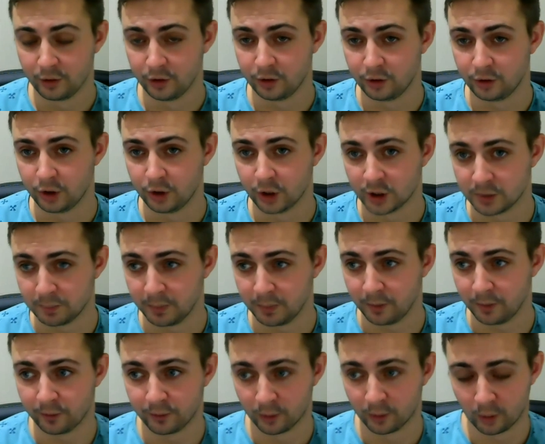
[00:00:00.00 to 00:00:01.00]
Just
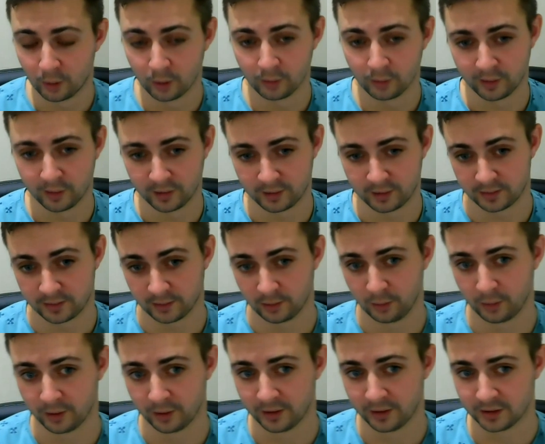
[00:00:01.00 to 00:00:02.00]
before this
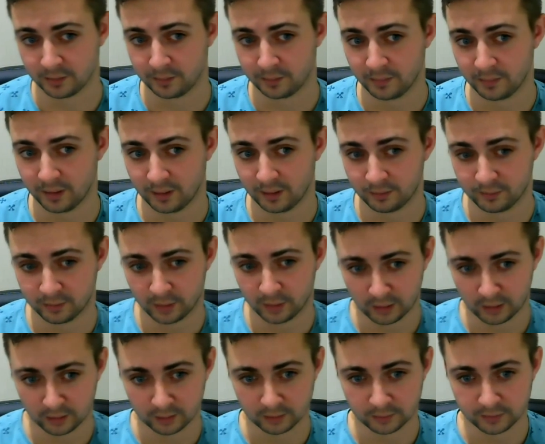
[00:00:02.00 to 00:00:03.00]
organism
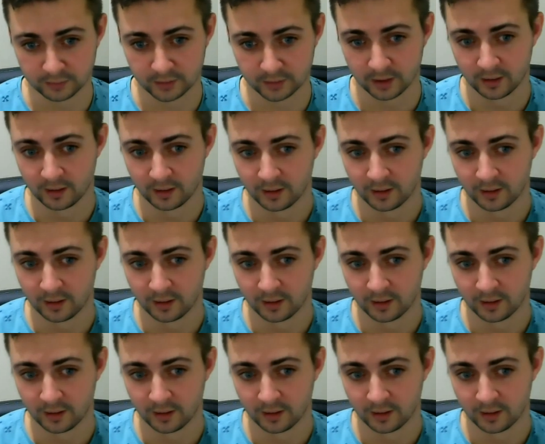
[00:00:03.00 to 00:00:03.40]
evolved,